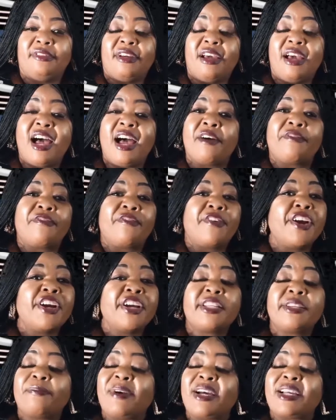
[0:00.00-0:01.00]
I've
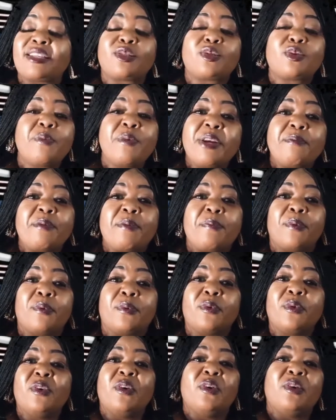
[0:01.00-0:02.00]
heard about so many
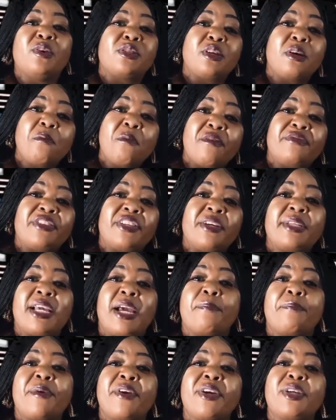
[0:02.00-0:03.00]
people. Some of them, their
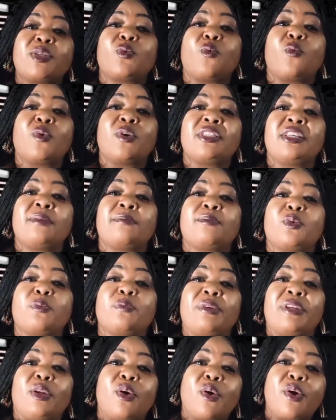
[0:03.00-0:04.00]
parents want them to
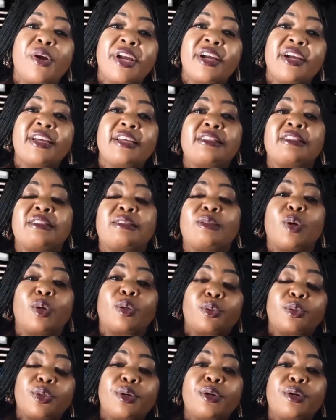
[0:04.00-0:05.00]
be lawyers,
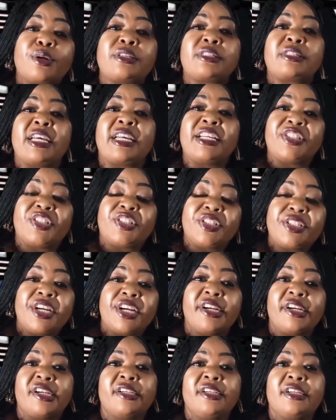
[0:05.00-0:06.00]
doctors,
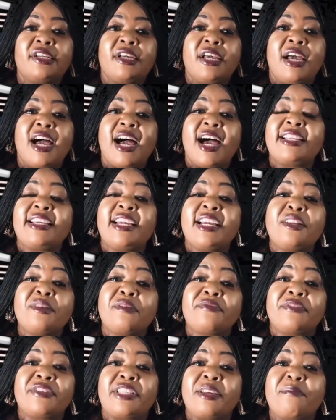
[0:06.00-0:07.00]
engineer. At the end
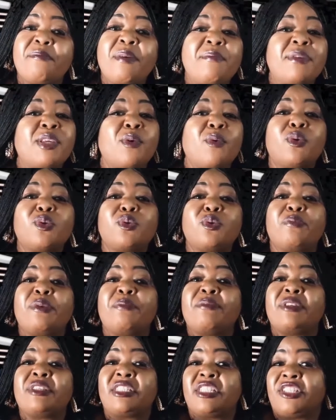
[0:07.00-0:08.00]
of the day, maybe they want to be
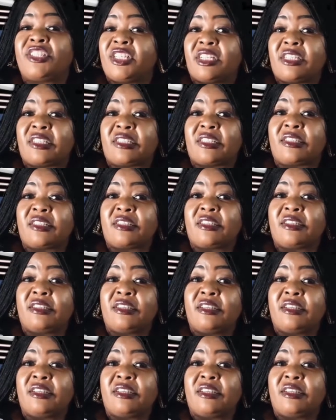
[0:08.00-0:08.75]
musicians.